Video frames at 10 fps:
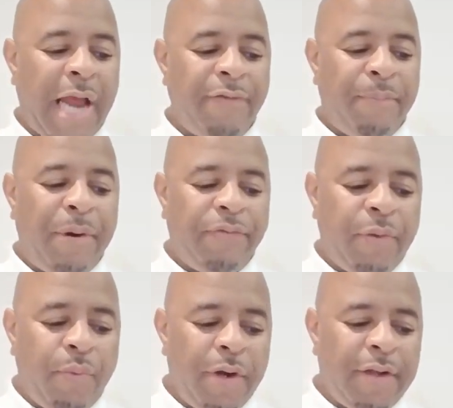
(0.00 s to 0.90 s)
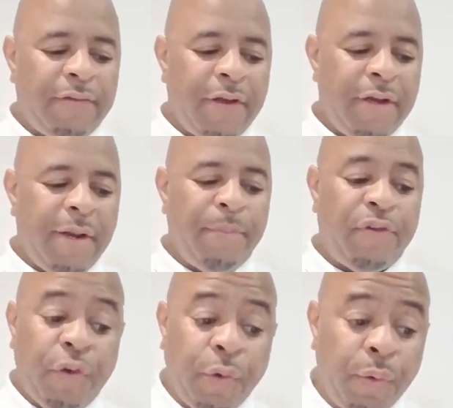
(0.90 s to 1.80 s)
Having previously worked as a number
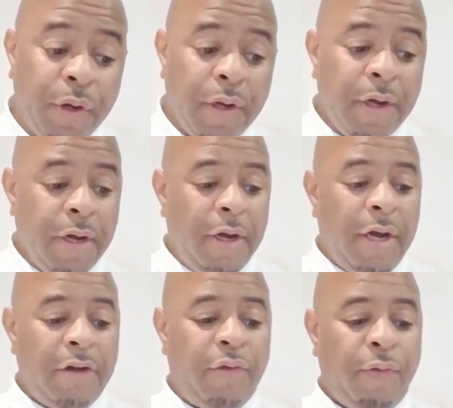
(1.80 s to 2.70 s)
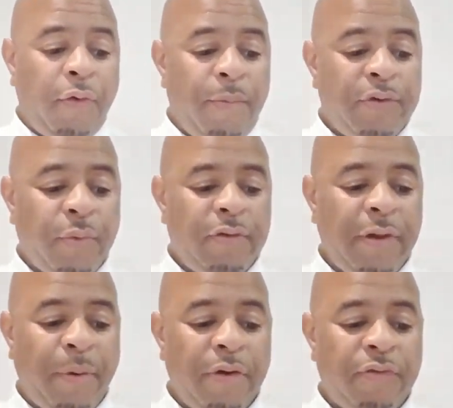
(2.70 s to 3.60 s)
two to former Swansea
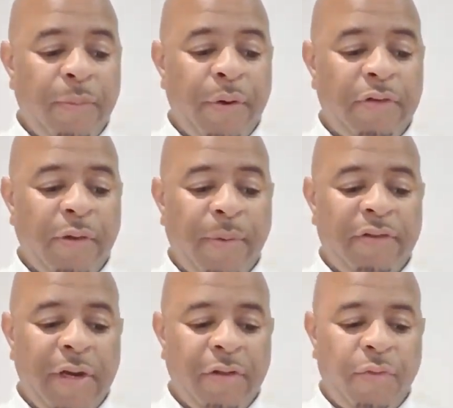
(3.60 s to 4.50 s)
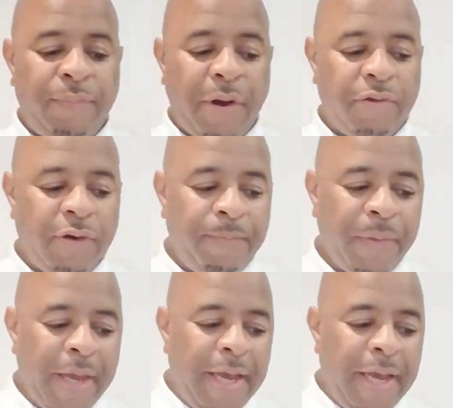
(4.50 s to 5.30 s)
boss Roberto Martinez with Belgium,